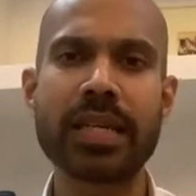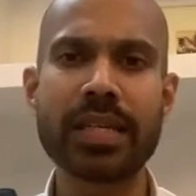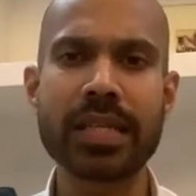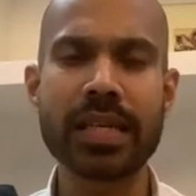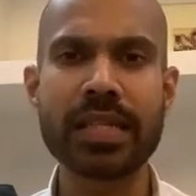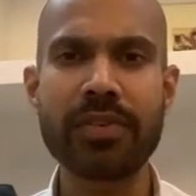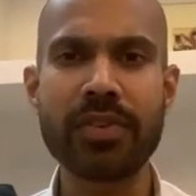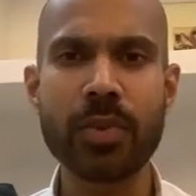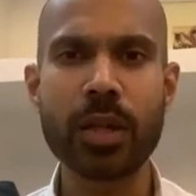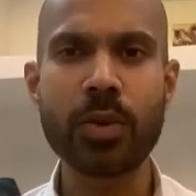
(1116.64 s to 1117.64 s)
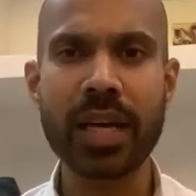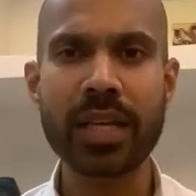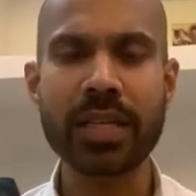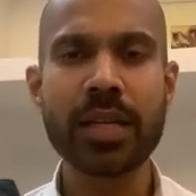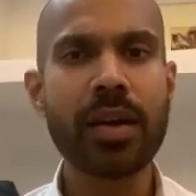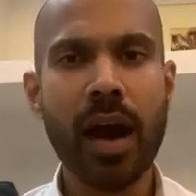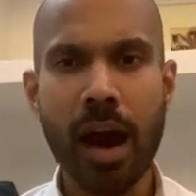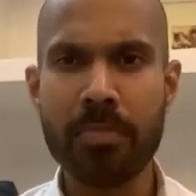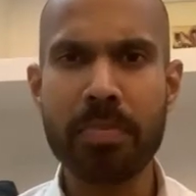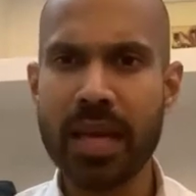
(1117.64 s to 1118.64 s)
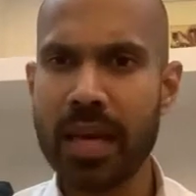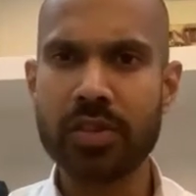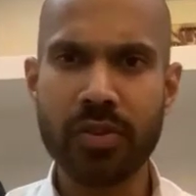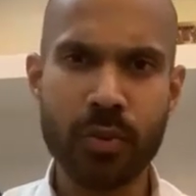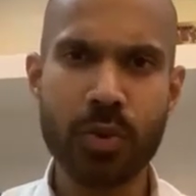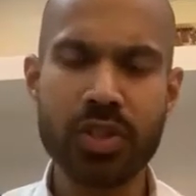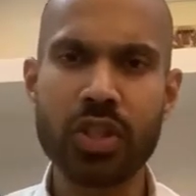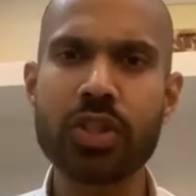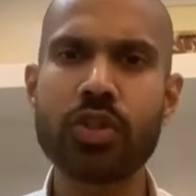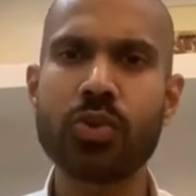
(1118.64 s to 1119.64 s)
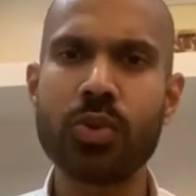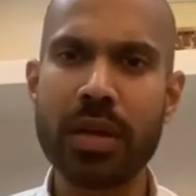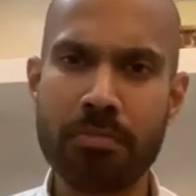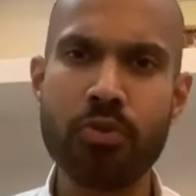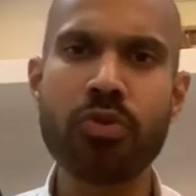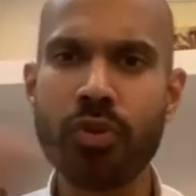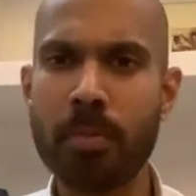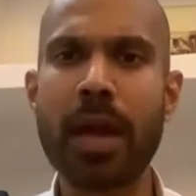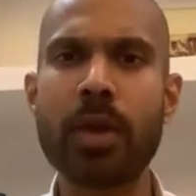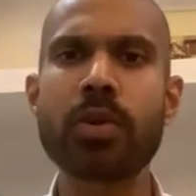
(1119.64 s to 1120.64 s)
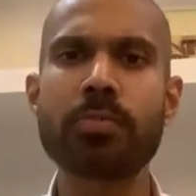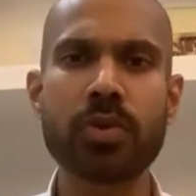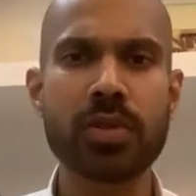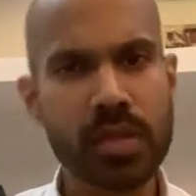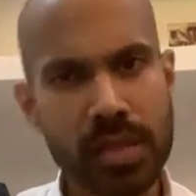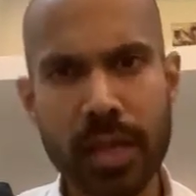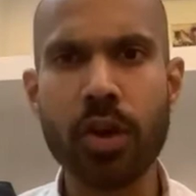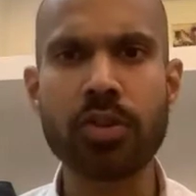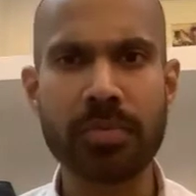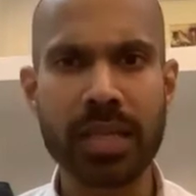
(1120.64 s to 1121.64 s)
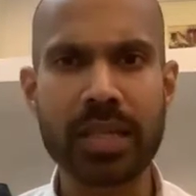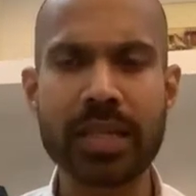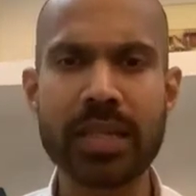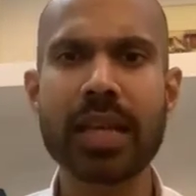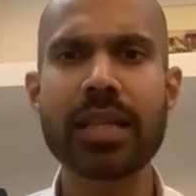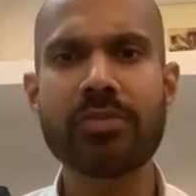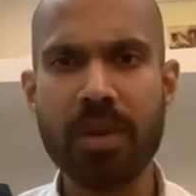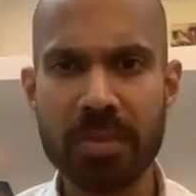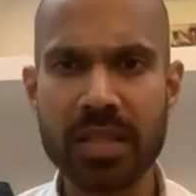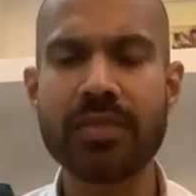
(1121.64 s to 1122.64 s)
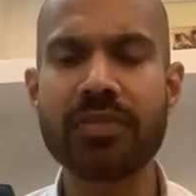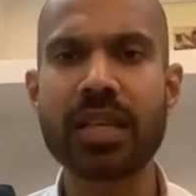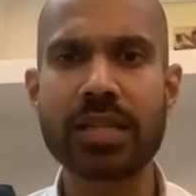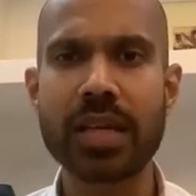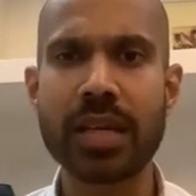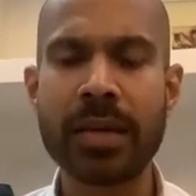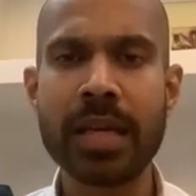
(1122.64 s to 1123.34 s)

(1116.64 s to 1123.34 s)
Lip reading: DICV, we look at RPA is, of course, just to improve your manual processes and automate, get the repetitive things done.